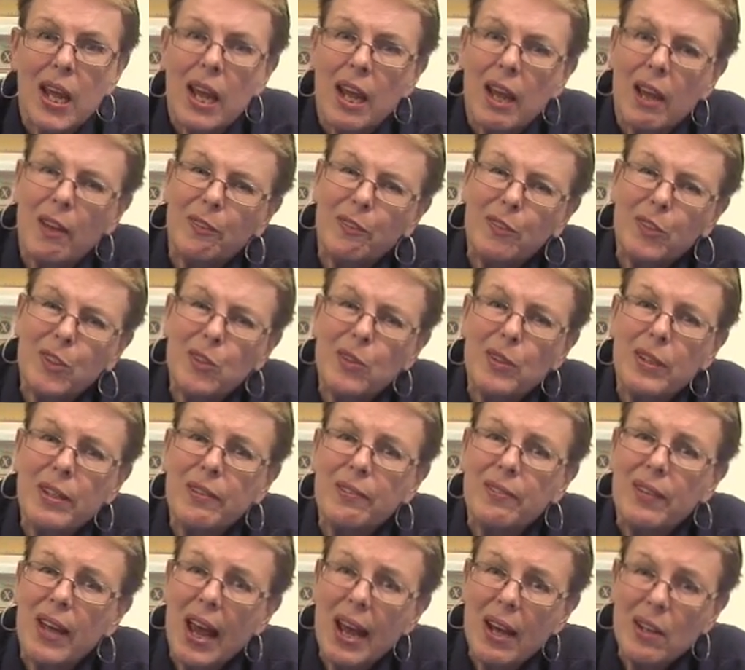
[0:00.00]
If you live
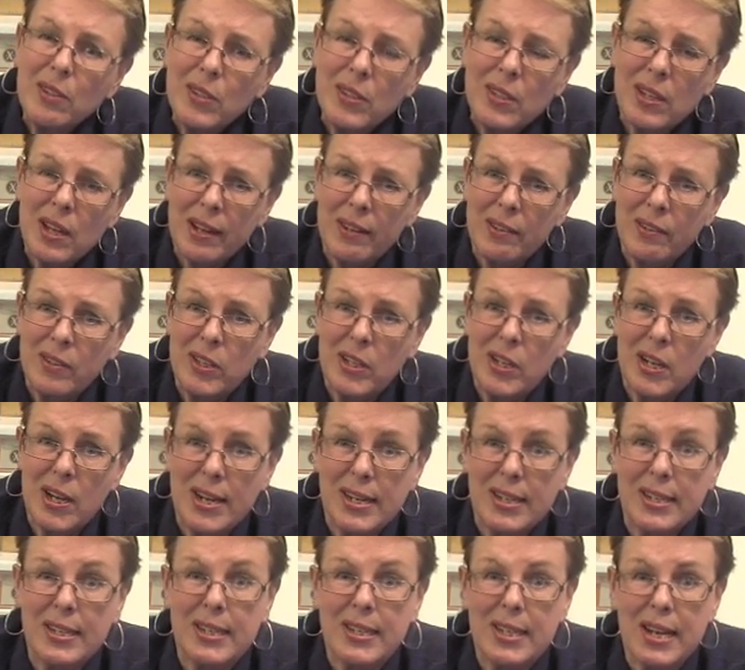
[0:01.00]
outside of the
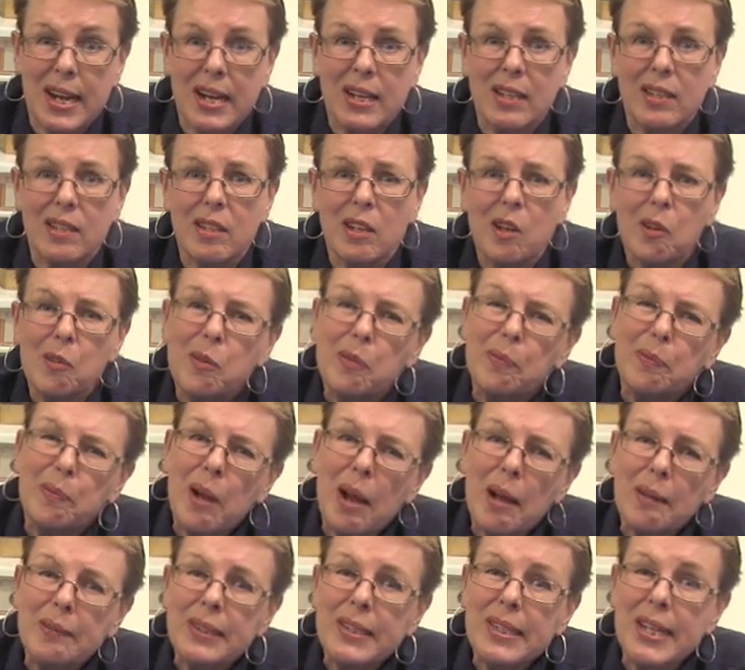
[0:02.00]
United States, it will
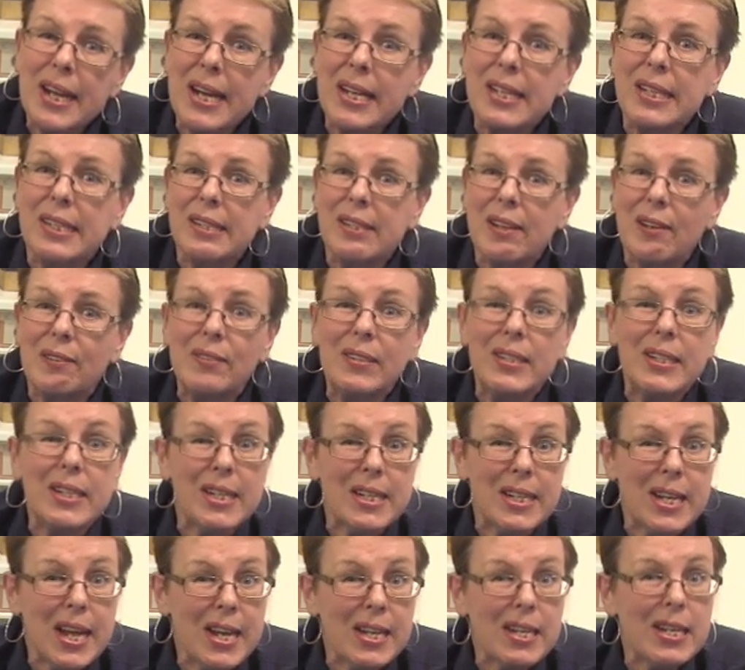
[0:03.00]
probably take 7 to
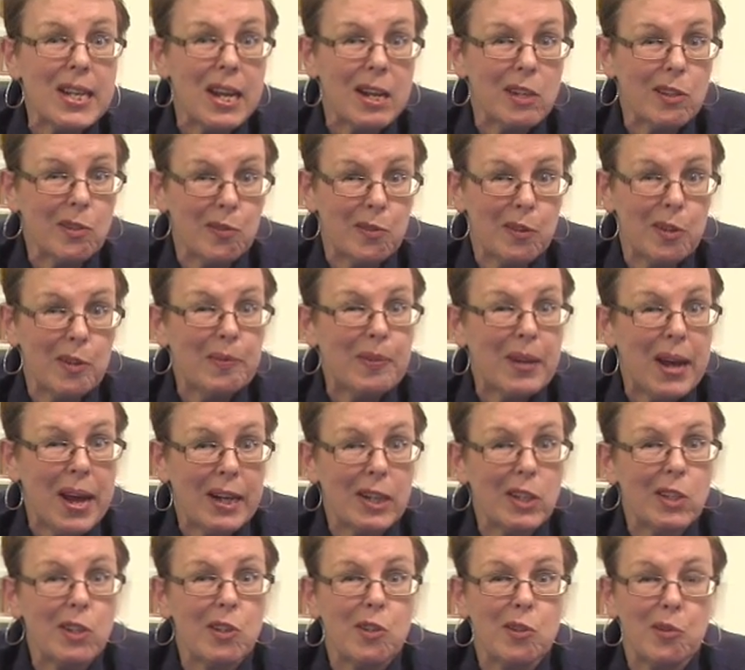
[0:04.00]
10 days for your
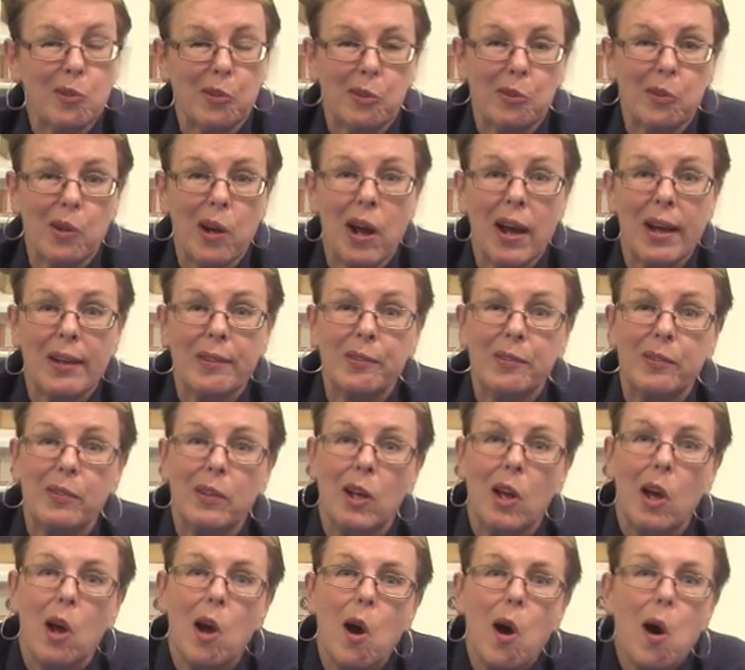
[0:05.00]
package to arrive.
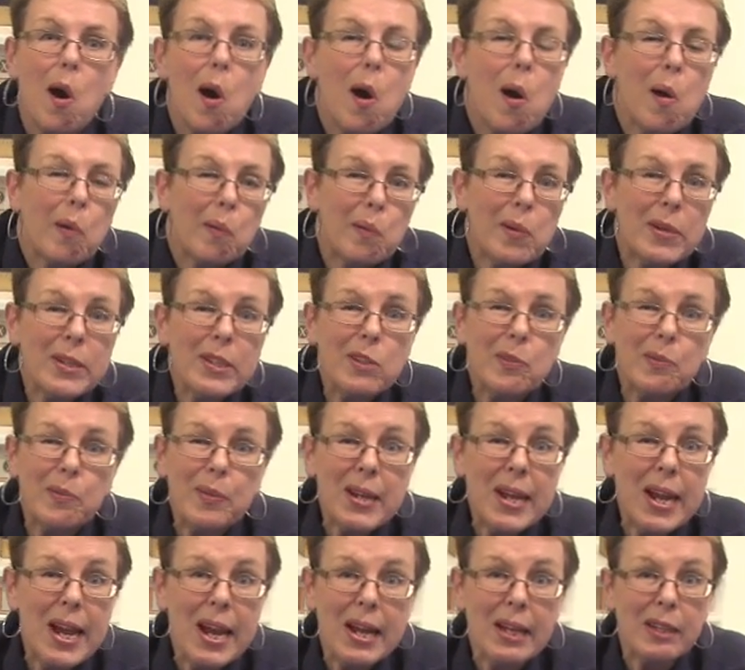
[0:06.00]
Once
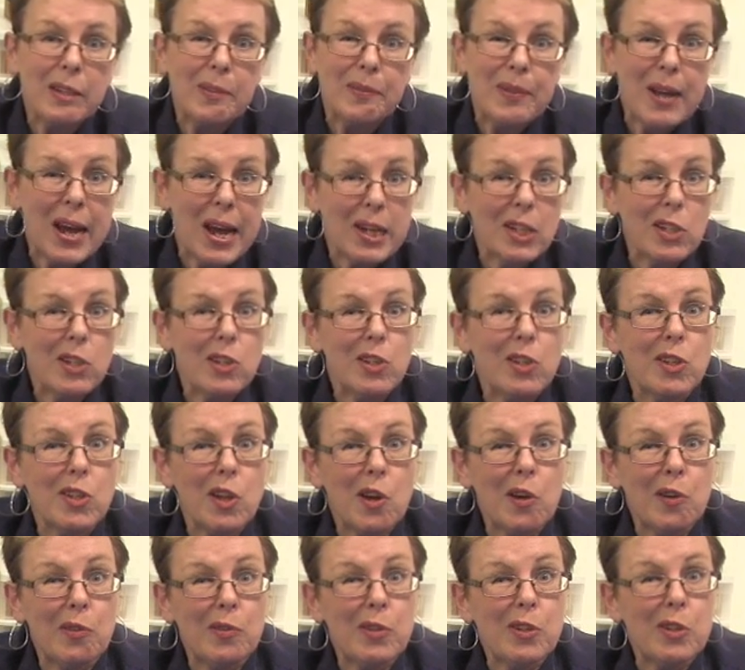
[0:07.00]
we hand the packages
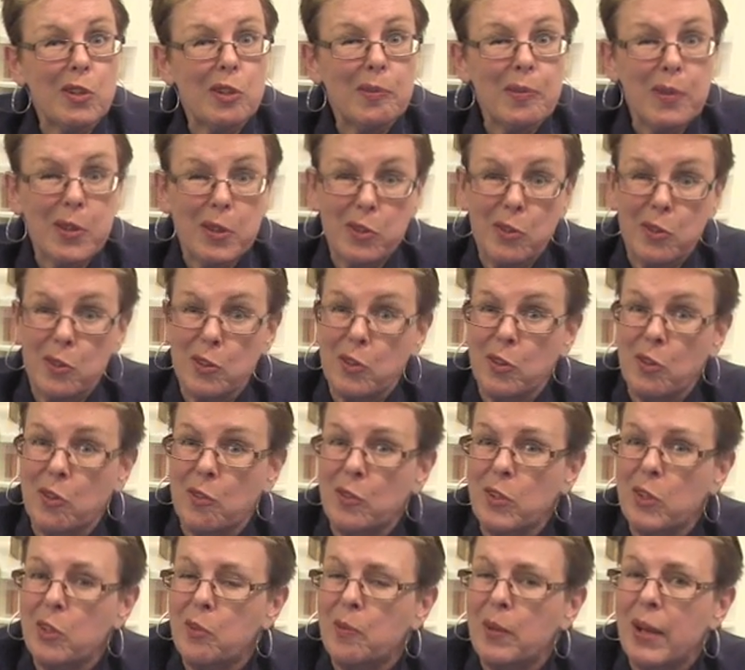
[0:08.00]
over to the Postal
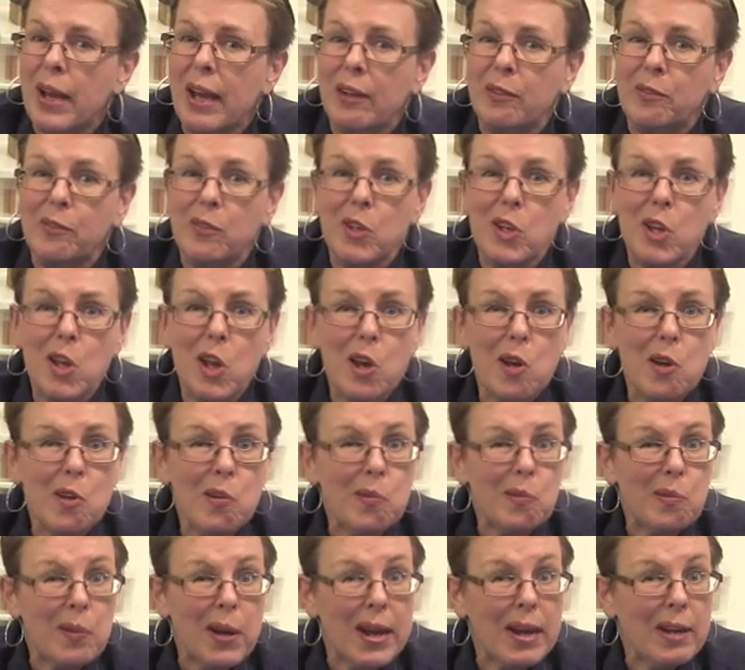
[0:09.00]
Service, we have no
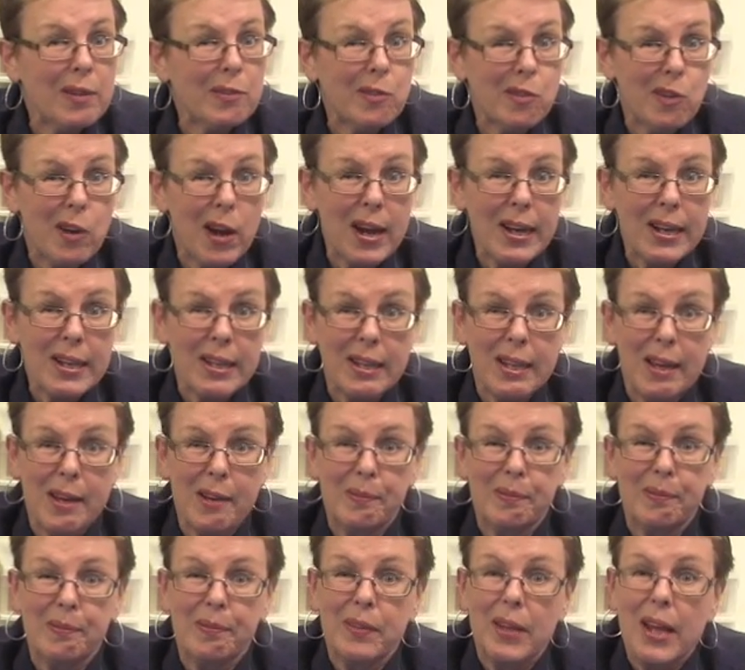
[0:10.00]
way of tracking
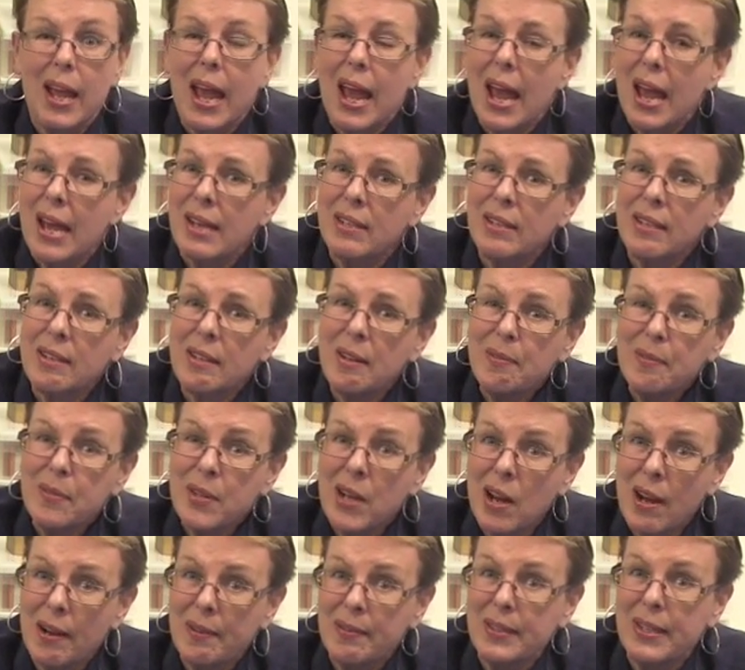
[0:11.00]
them, and
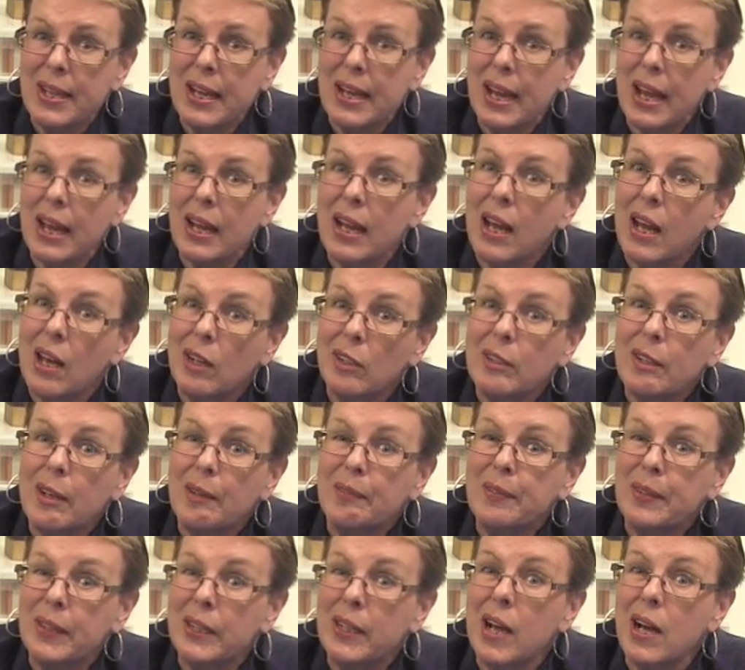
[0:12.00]
sometimes they get held
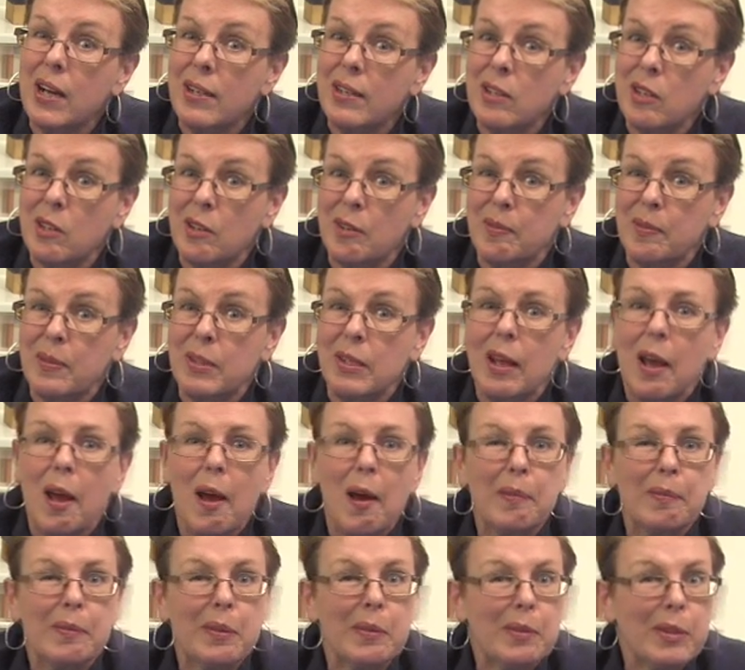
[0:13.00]
up in customs,
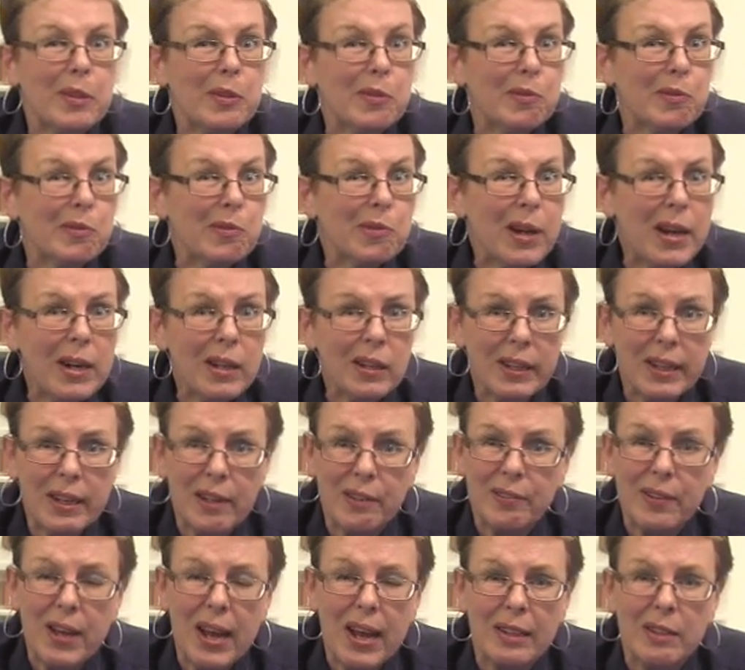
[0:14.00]
but we rarely
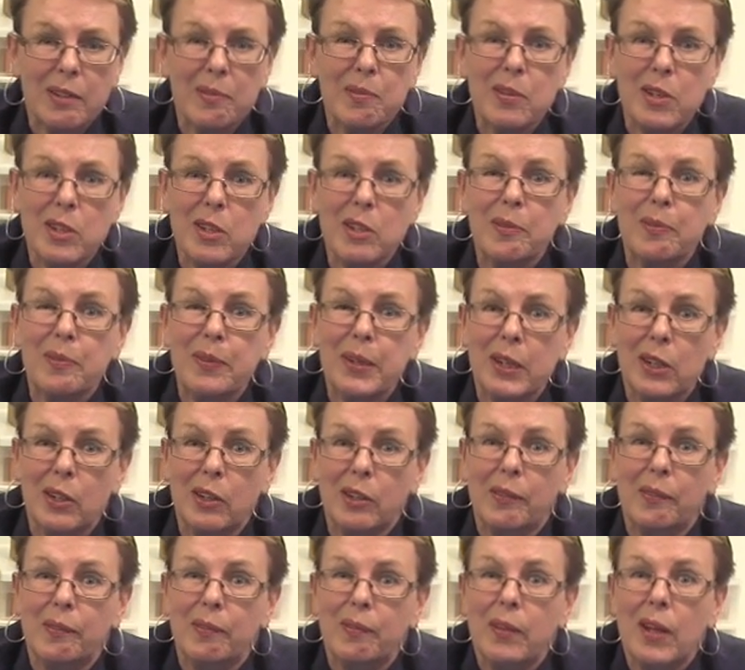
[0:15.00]
have had them
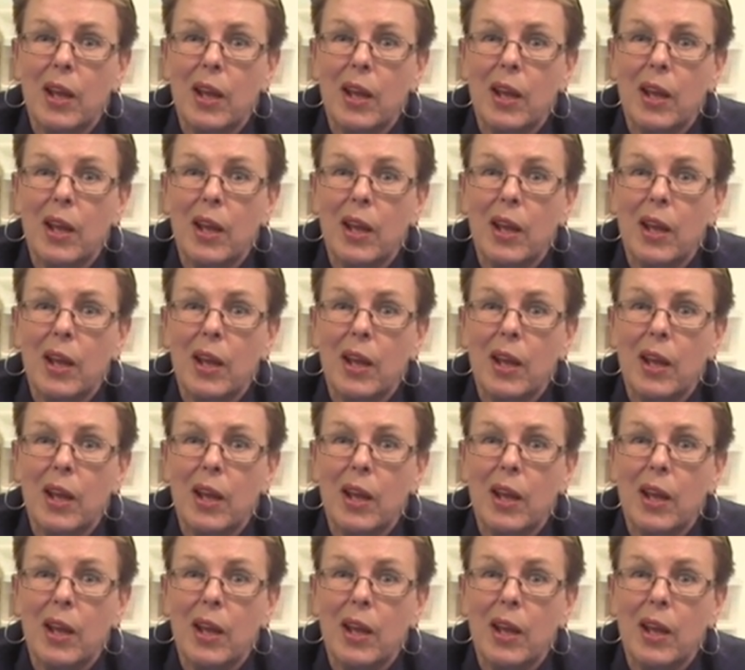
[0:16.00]
disappear.